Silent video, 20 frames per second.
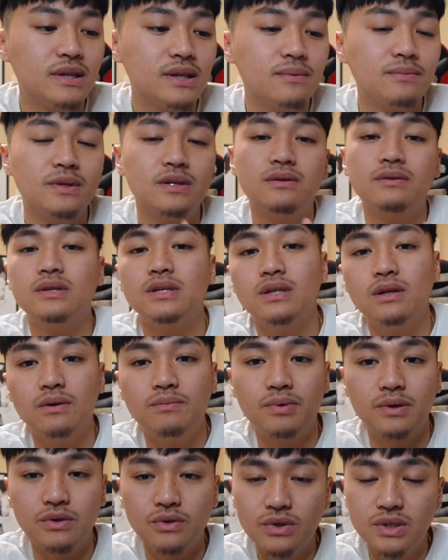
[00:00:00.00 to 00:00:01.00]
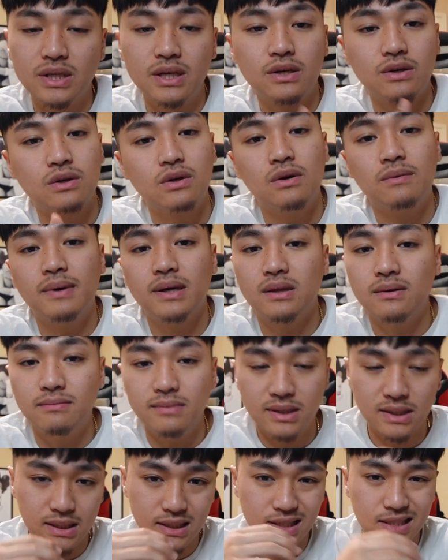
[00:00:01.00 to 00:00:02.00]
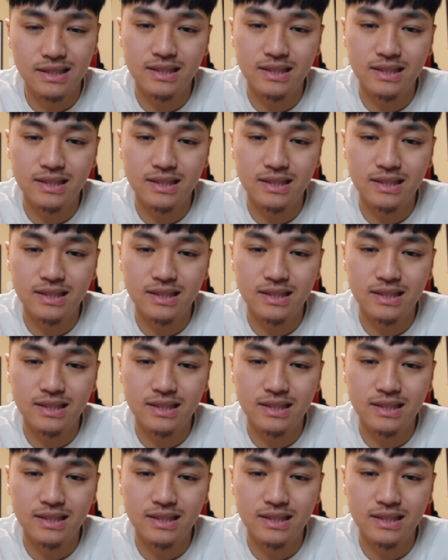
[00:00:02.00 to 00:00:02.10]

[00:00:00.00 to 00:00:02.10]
them to produce it and go about their business.